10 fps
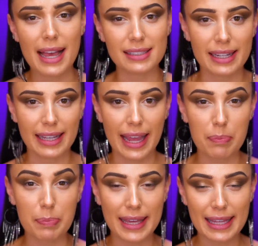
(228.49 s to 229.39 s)
as like a
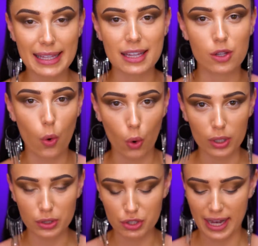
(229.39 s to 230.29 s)
pinky
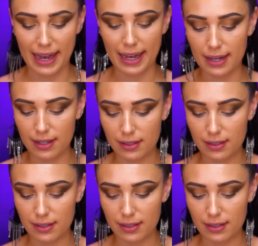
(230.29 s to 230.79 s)
coral shade.